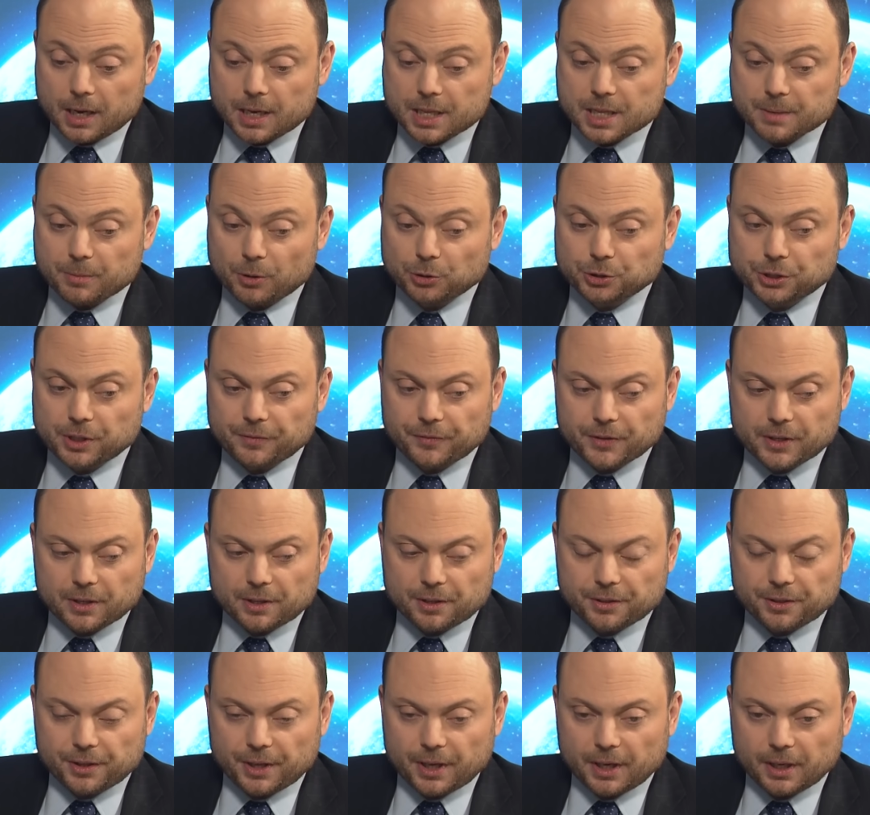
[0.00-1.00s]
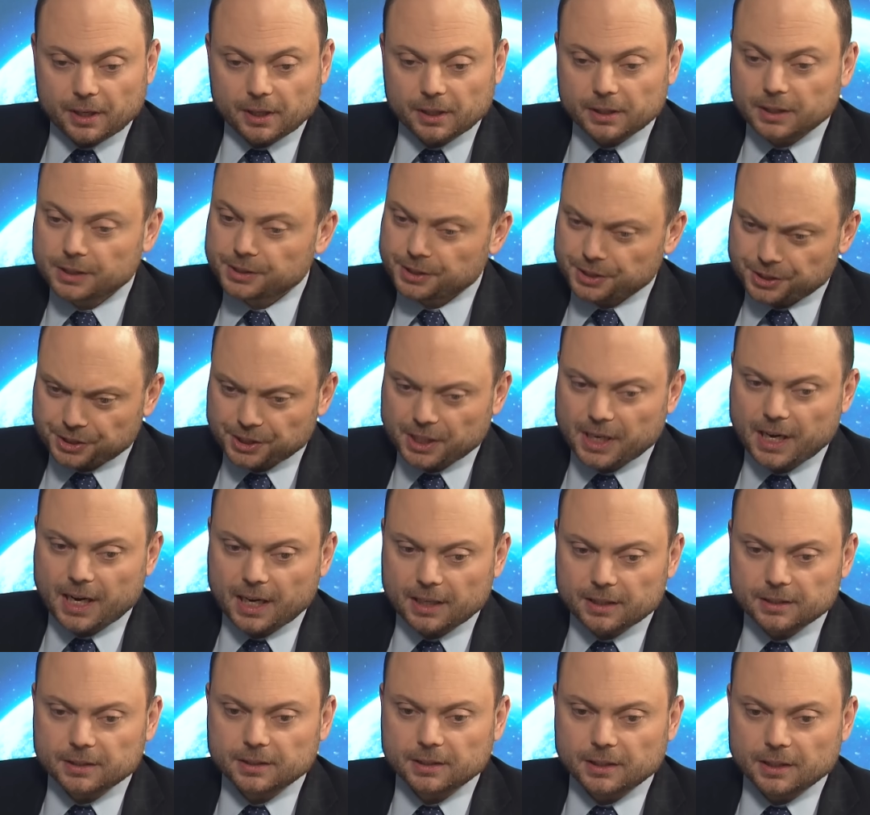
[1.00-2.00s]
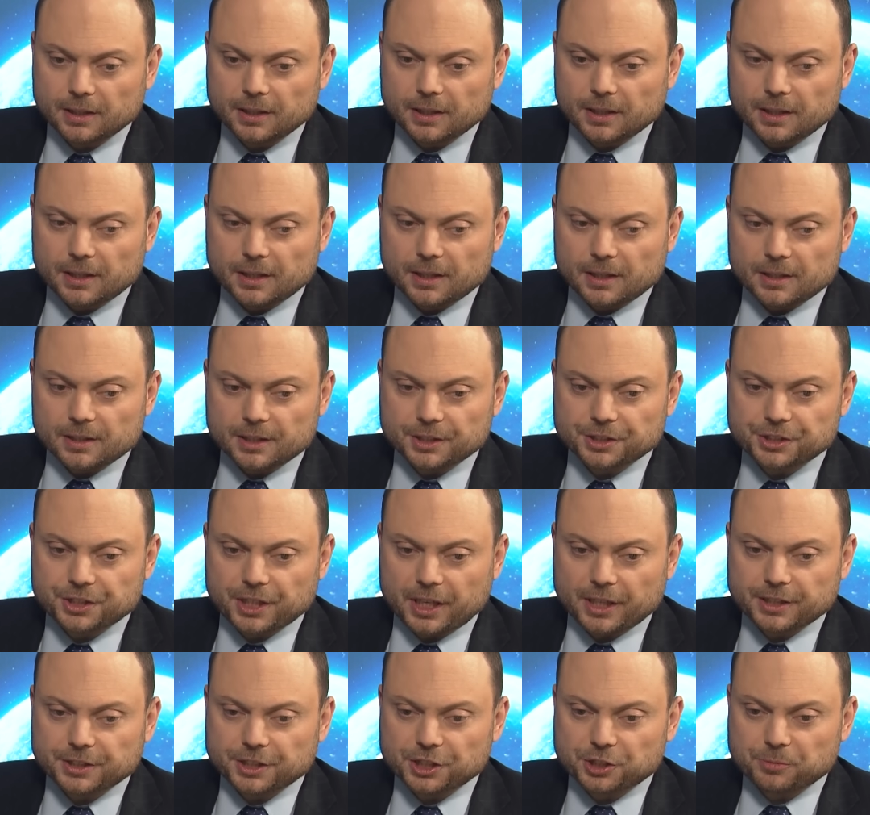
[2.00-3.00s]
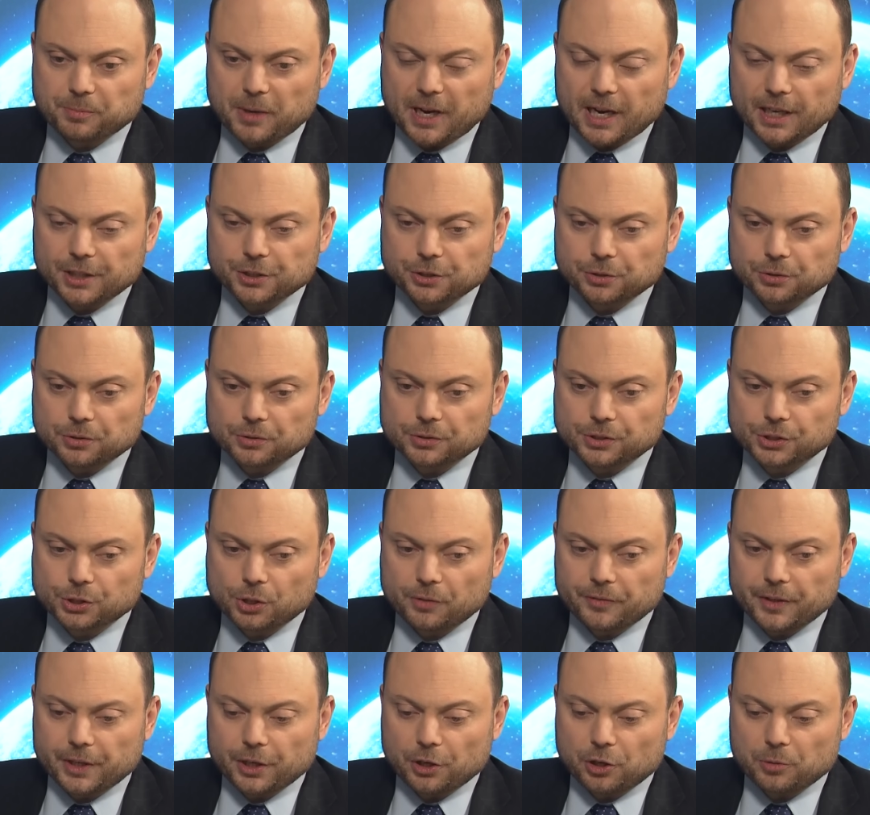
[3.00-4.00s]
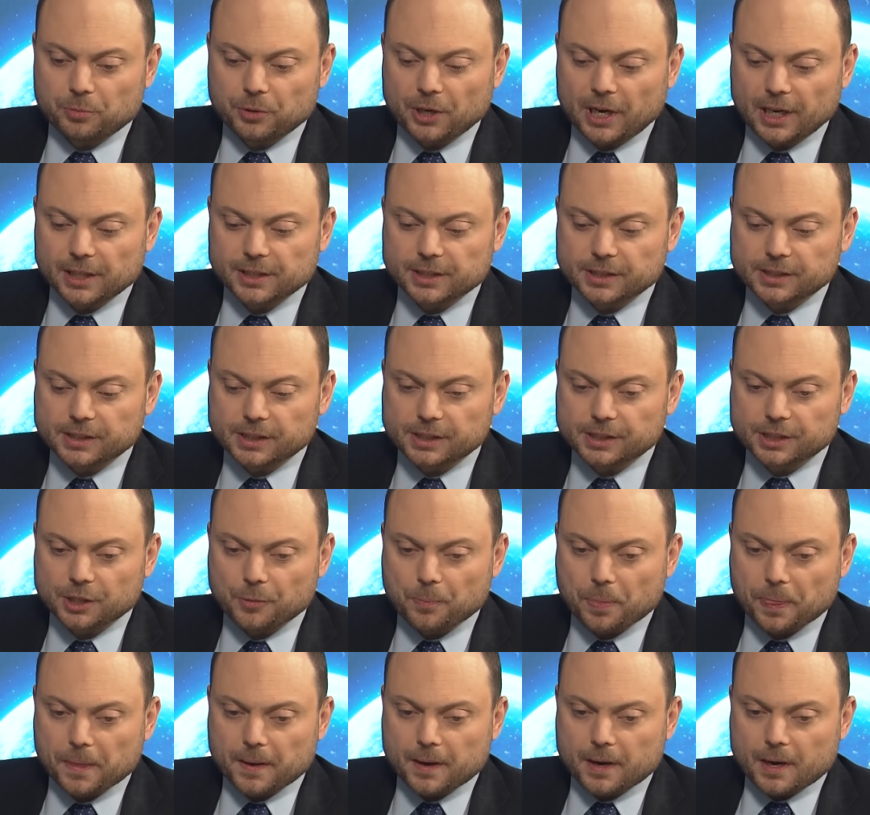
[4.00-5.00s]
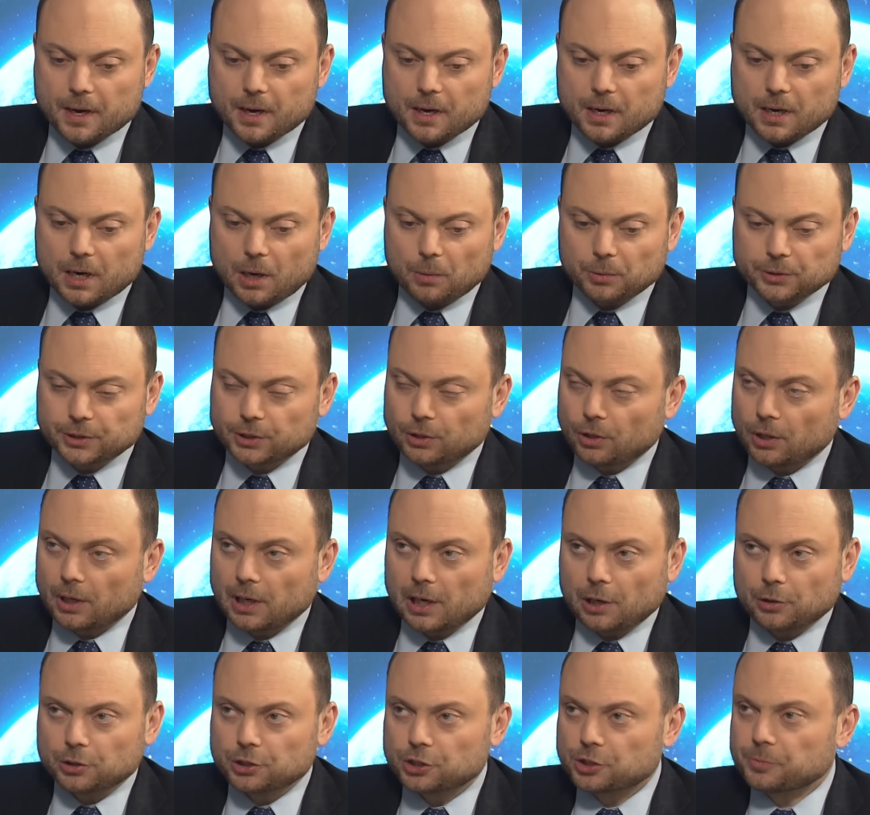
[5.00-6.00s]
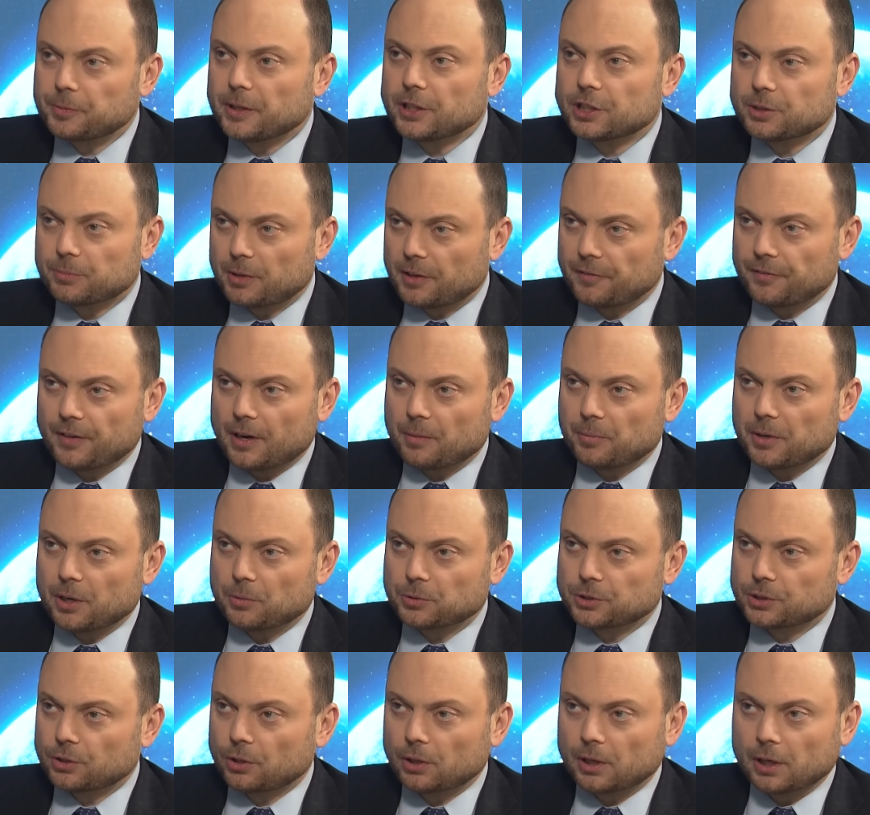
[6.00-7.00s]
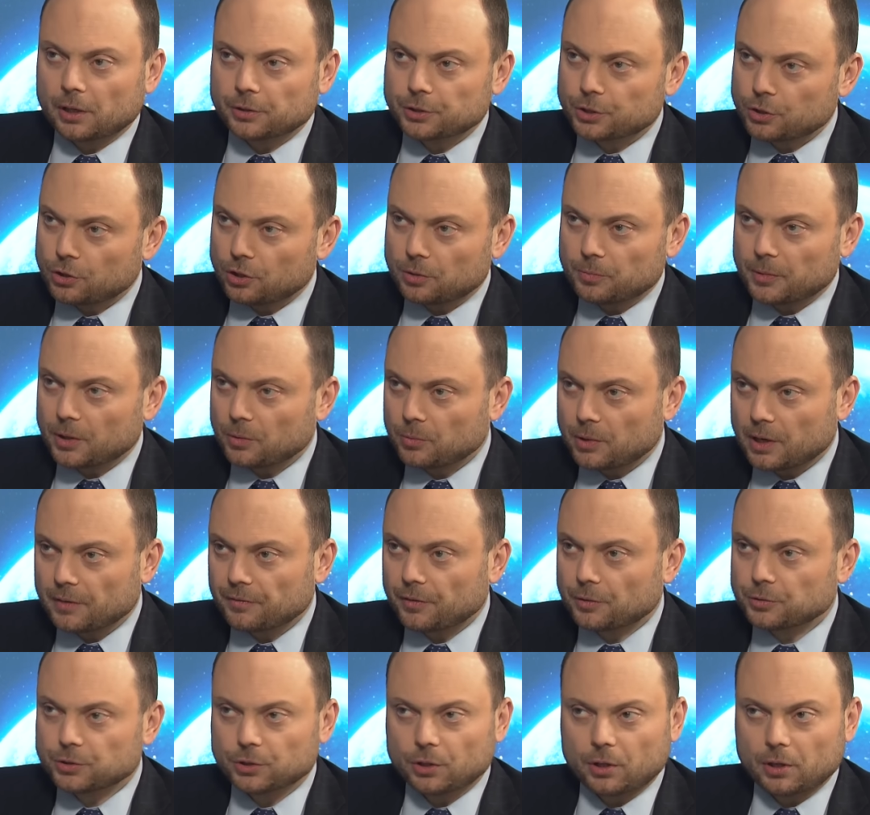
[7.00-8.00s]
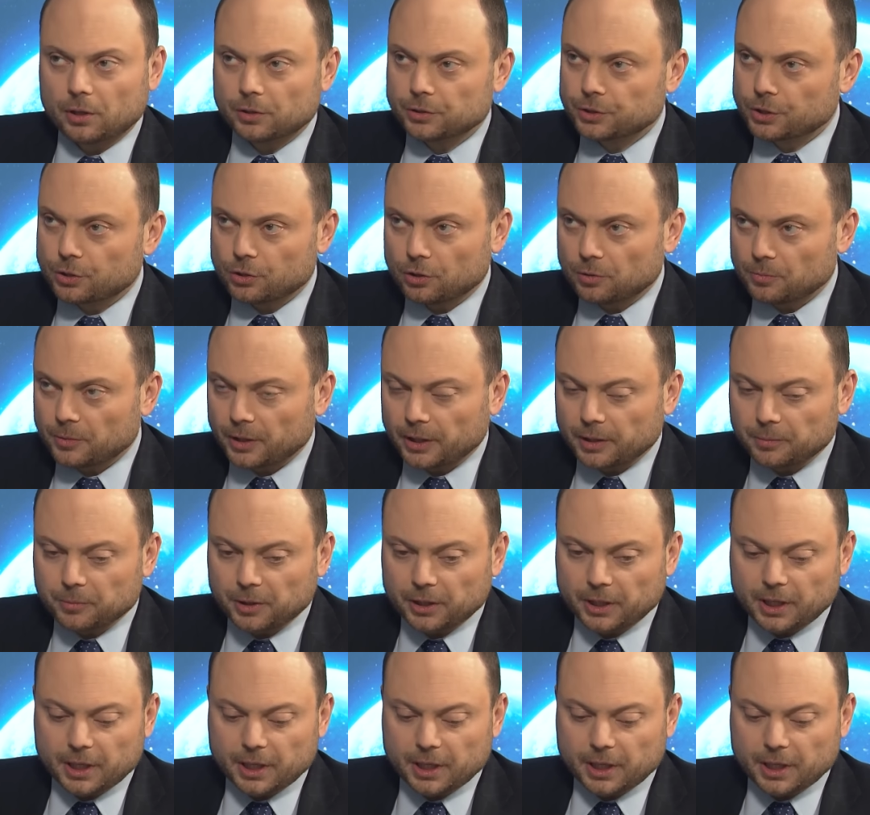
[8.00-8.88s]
The most difficult thing, and this is, again, this takes us back to Soviet-era practices. I was not allowed to speak to my family. I was not allowed to call my wife. I was not allowed to call my